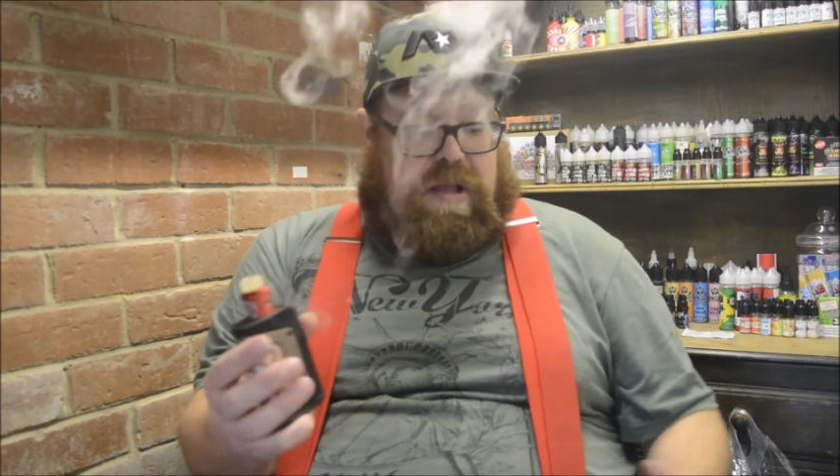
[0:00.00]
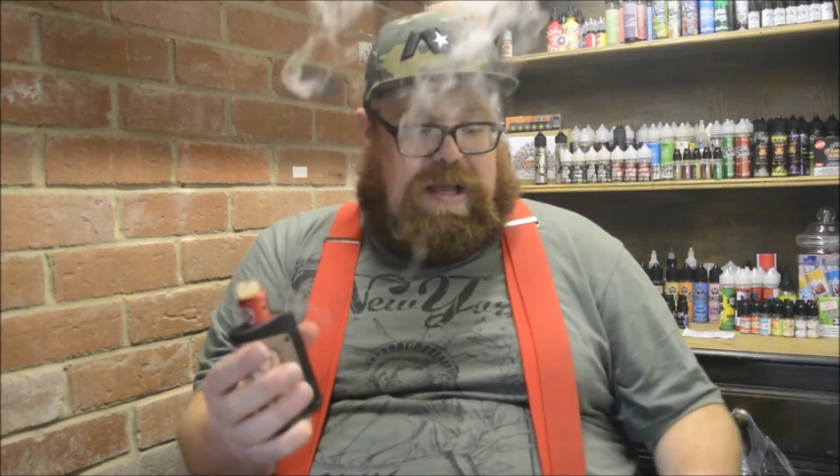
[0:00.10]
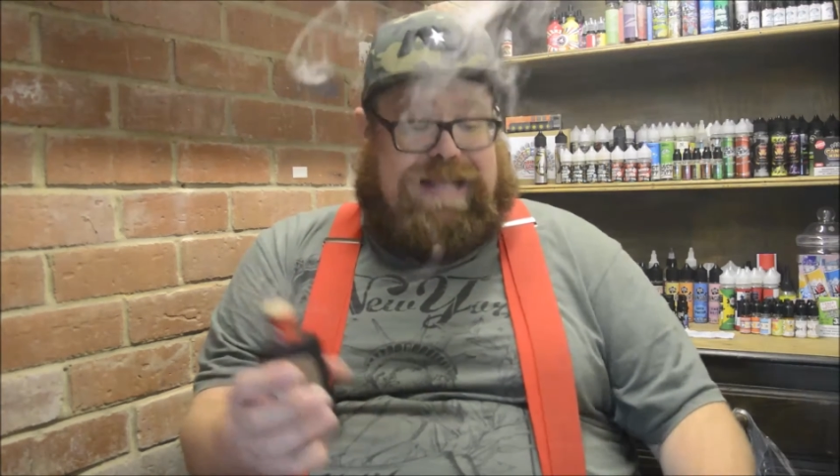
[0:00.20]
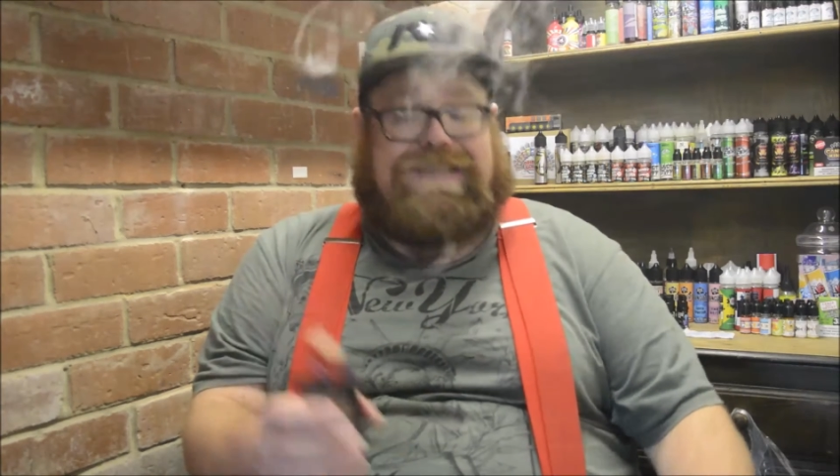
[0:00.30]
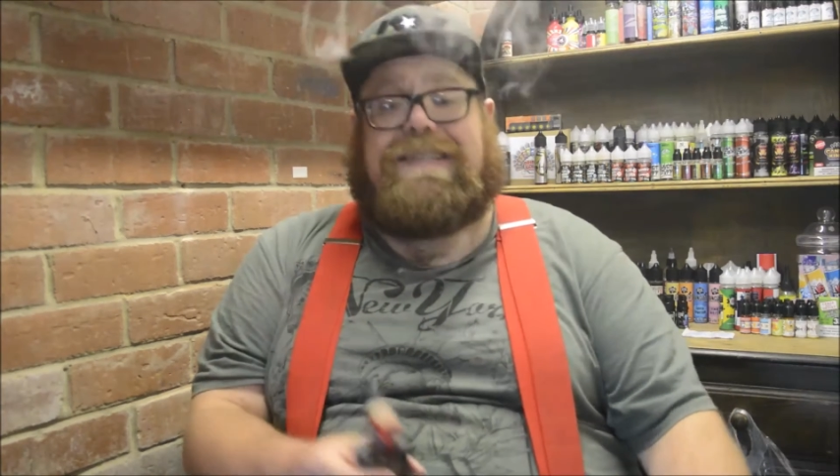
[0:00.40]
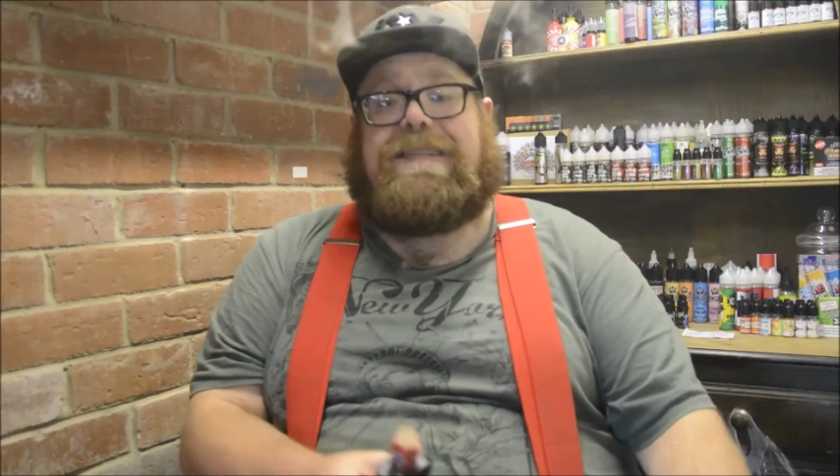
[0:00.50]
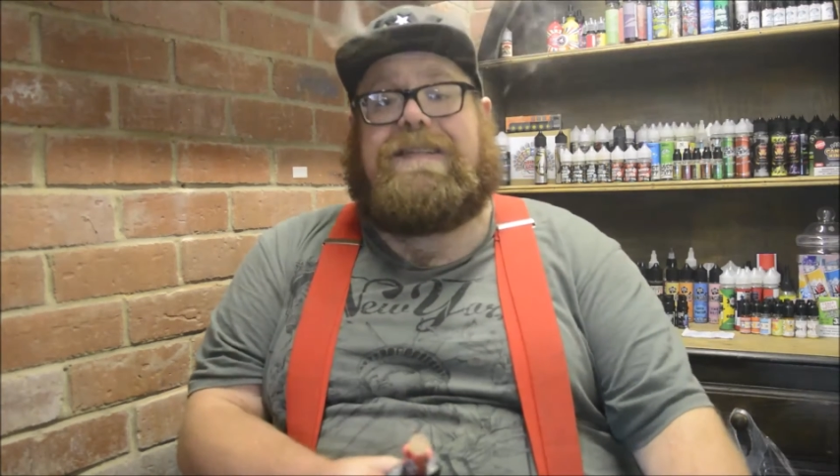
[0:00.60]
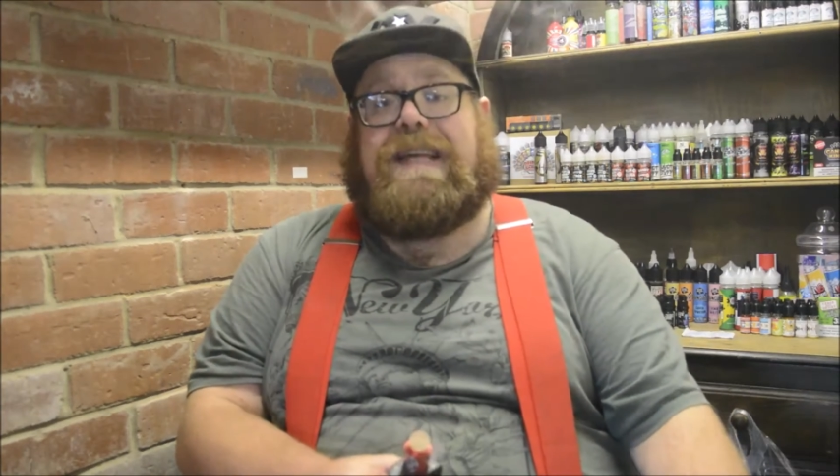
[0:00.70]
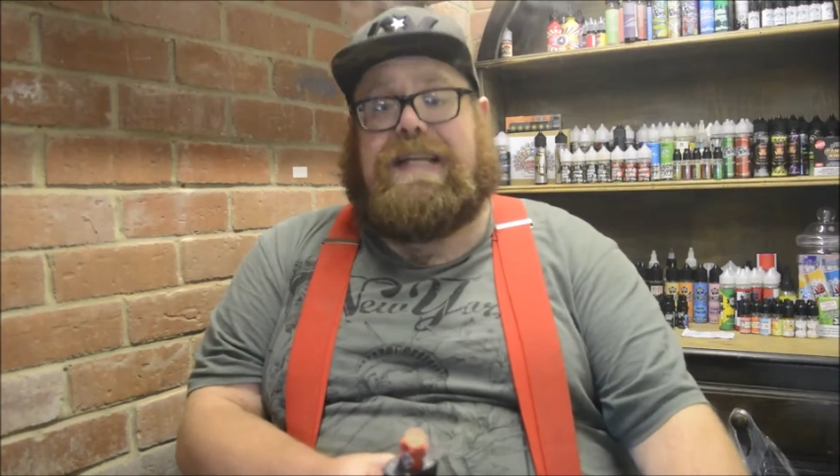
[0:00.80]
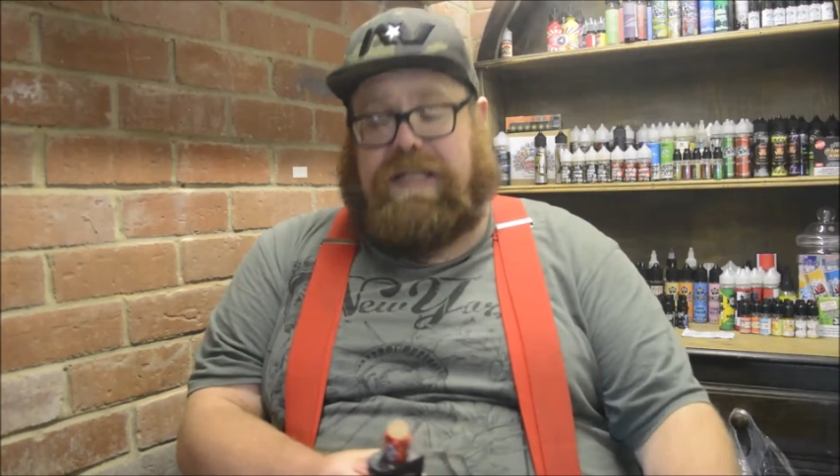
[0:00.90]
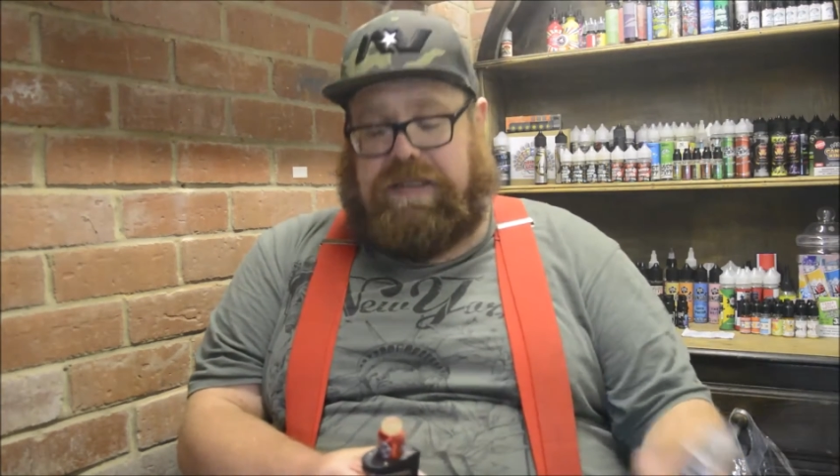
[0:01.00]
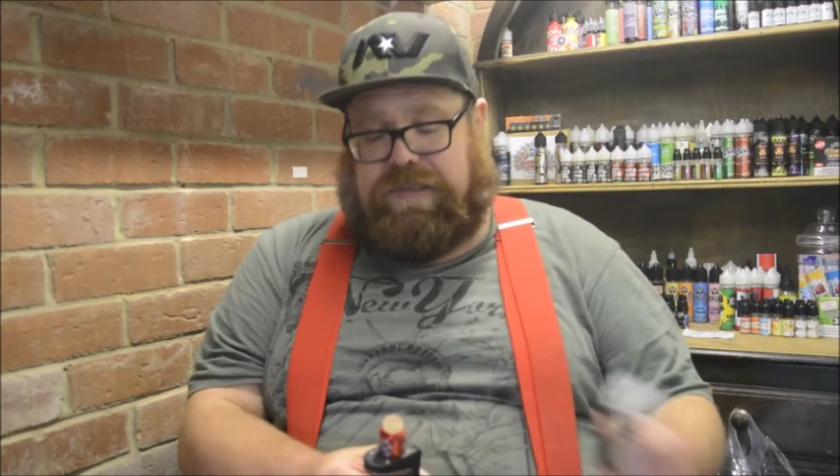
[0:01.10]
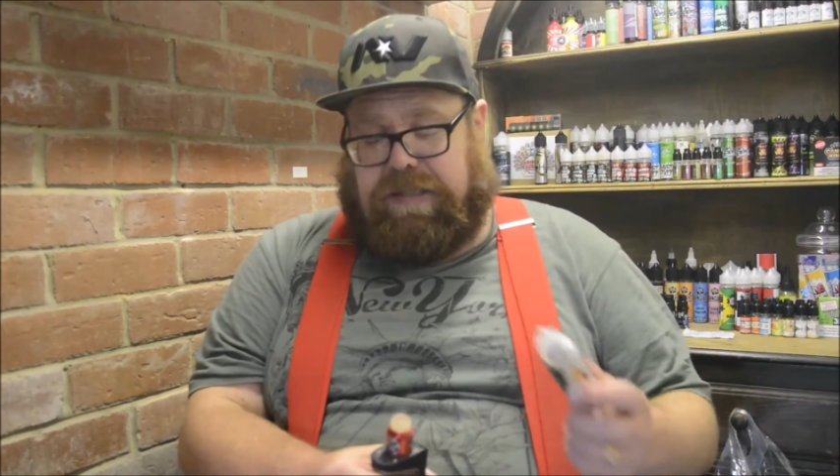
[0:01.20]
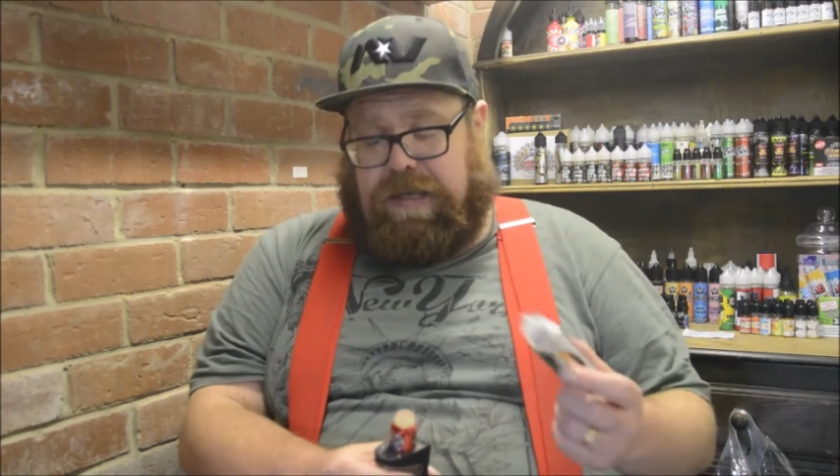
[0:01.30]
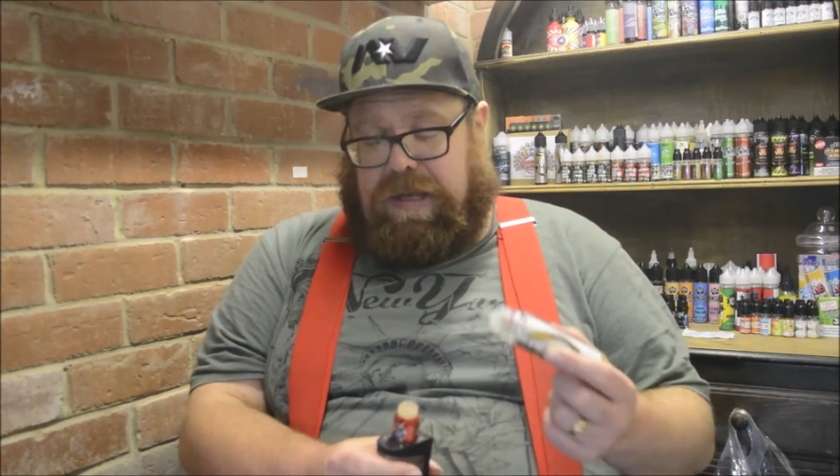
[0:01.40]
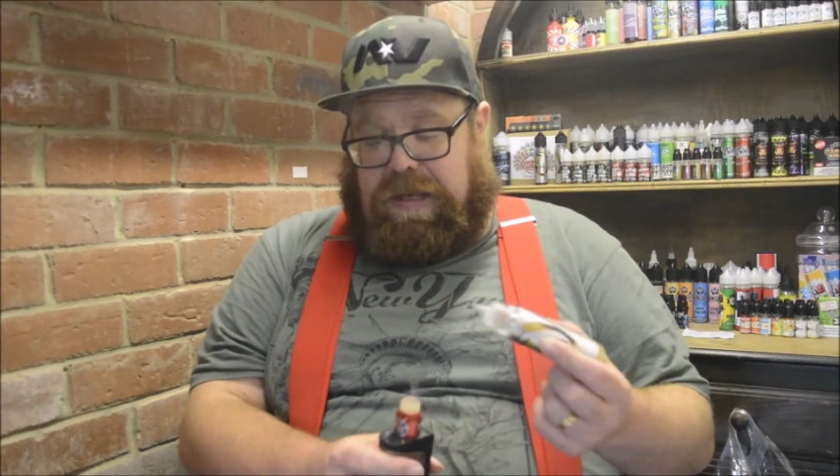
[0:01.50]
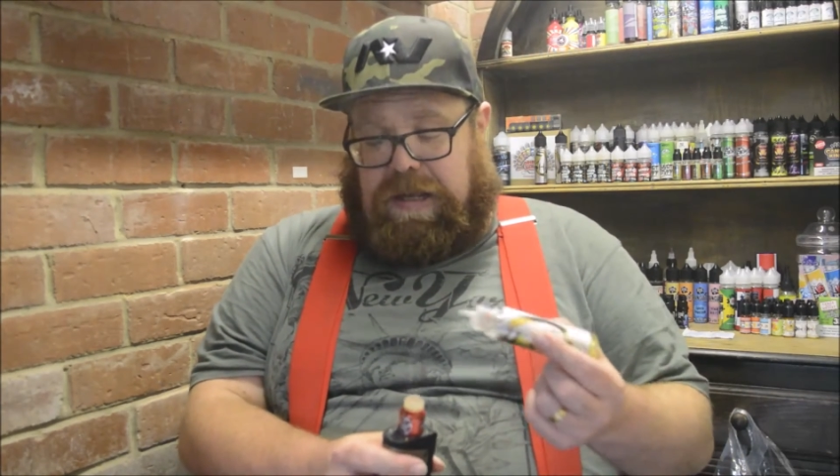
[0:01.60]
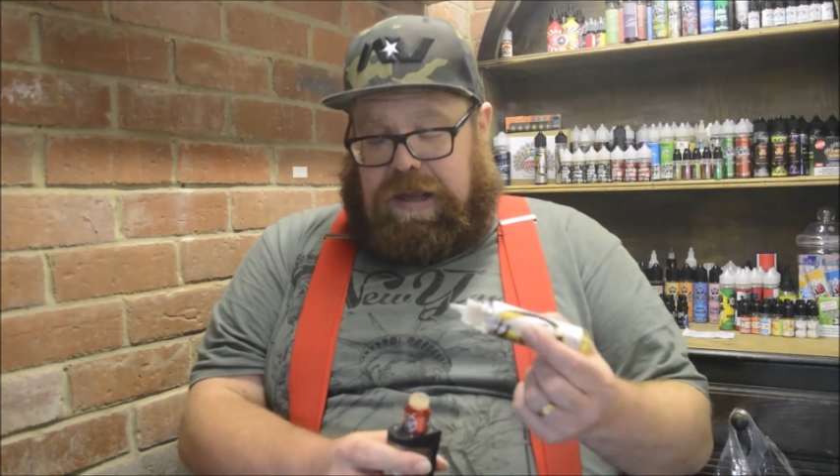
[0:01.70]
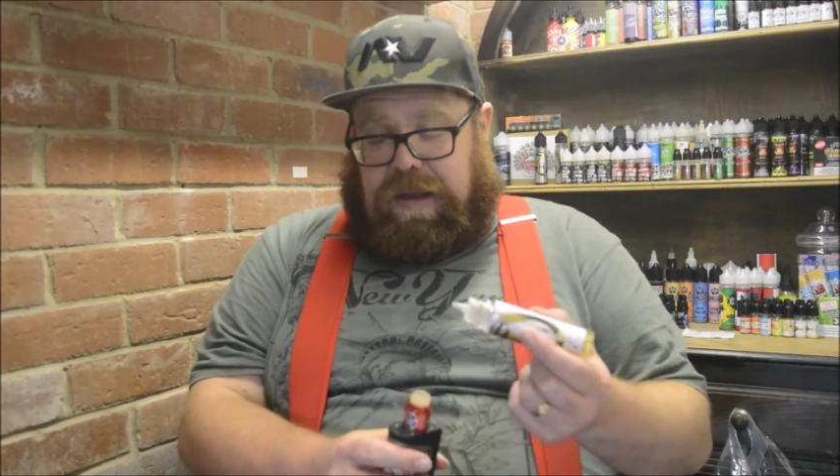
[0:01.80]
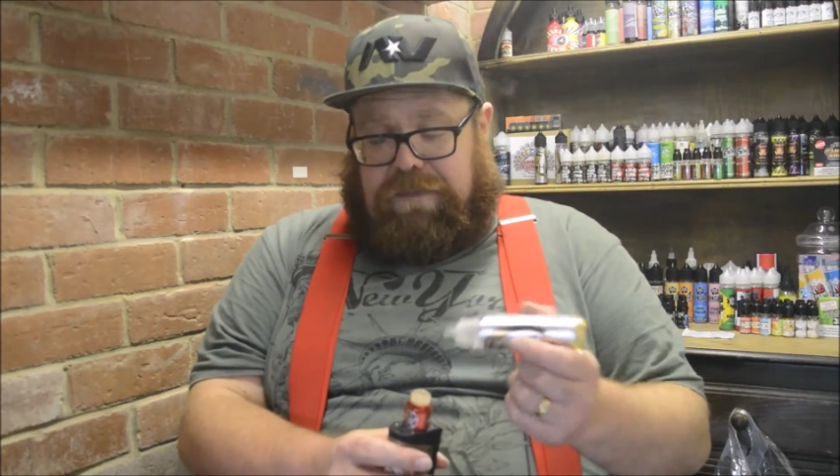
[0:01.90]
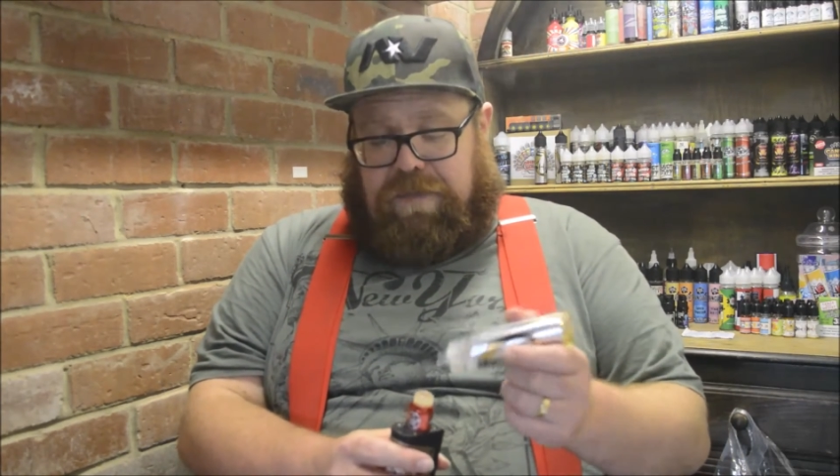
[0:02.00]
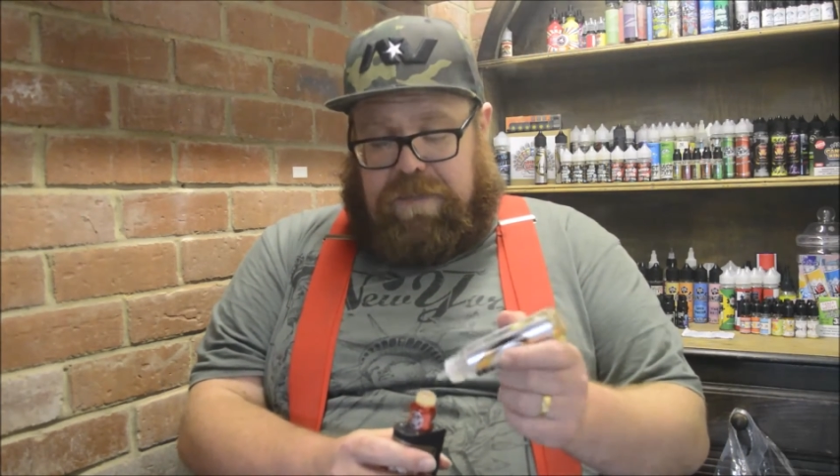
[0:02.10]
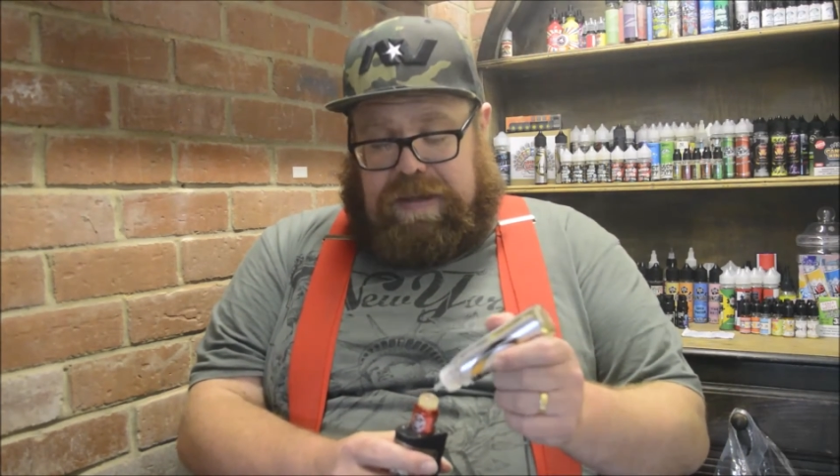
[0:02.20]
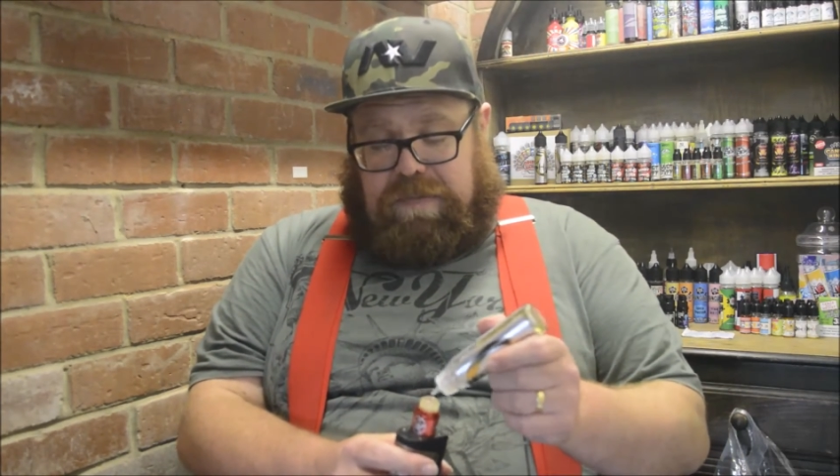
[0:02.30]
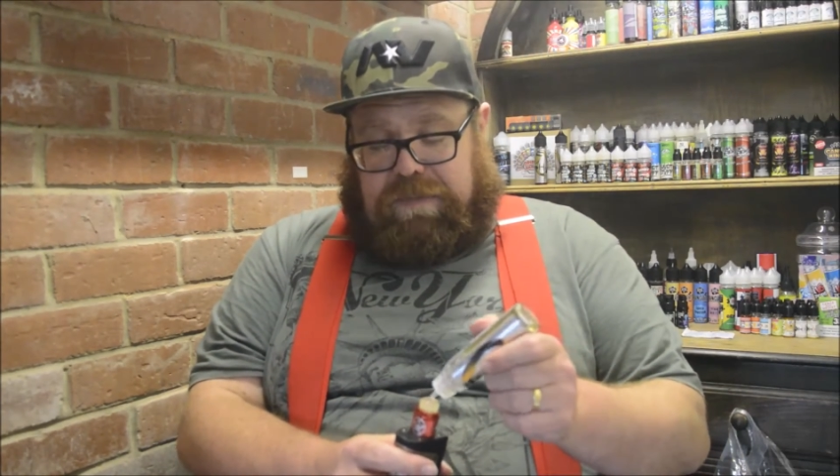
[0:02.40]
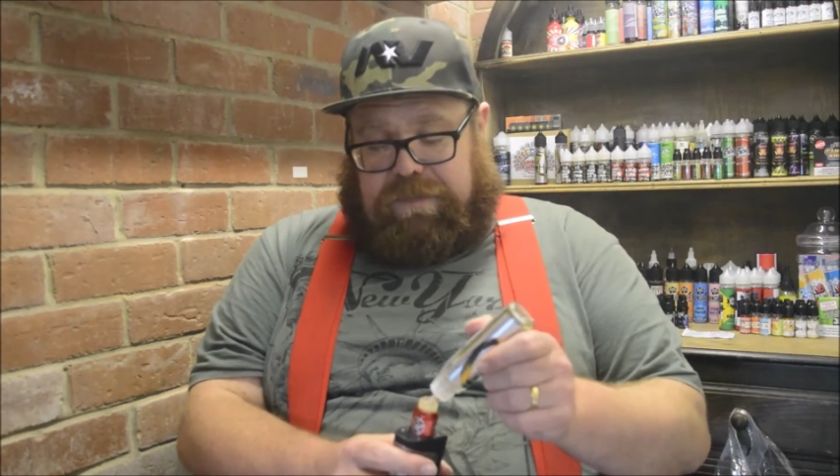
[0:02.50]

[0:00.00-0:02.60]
It's instantaneous. And for me,